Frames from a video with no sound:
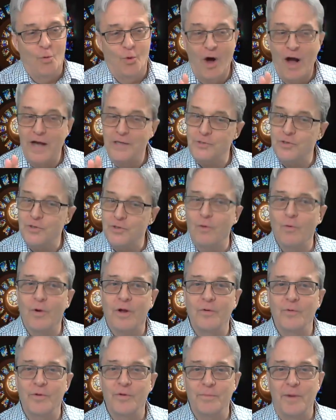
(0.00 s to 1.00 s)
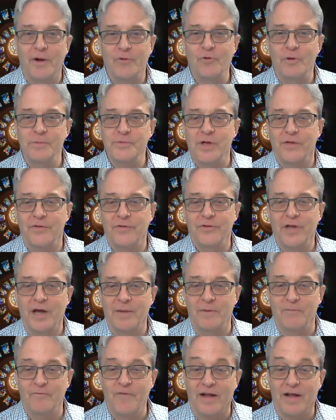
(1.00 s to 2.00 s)
Well, I started working with my dreams all the
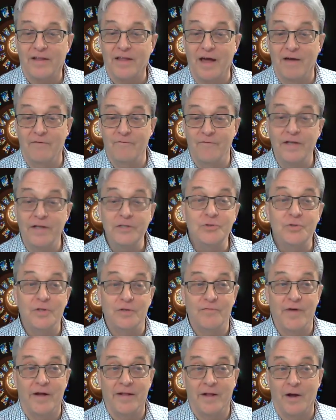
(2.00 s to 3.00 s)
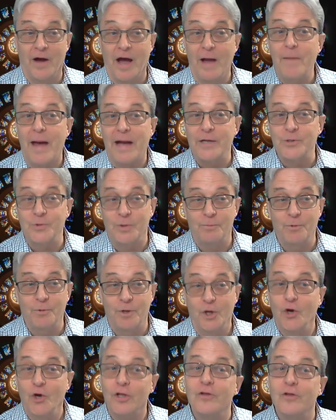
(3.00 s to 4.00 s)
time. In fact, I eventually found out I'm actually
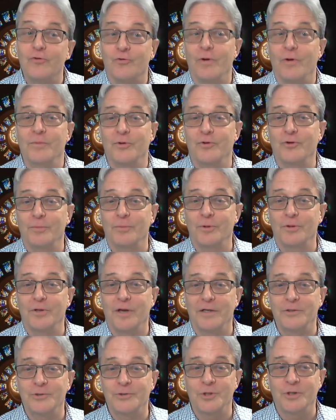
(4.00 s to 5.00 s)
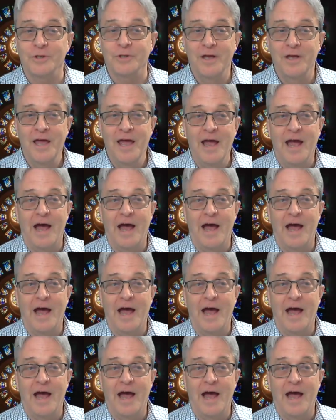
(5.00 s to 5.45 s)
pretty good at dream interpretation.